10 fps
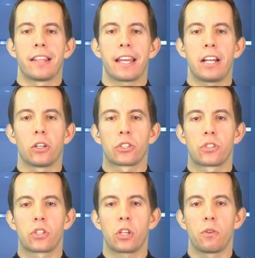They
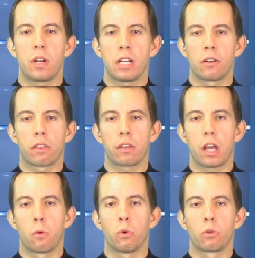lost 2-0.
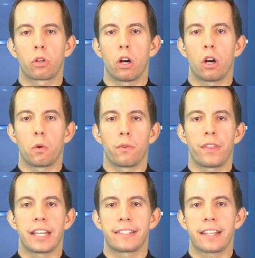Theo Walcott with
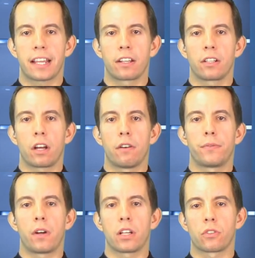their second goal
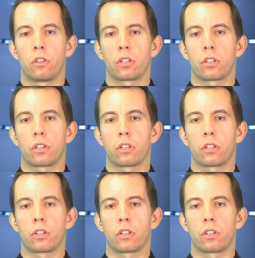for Arsenal.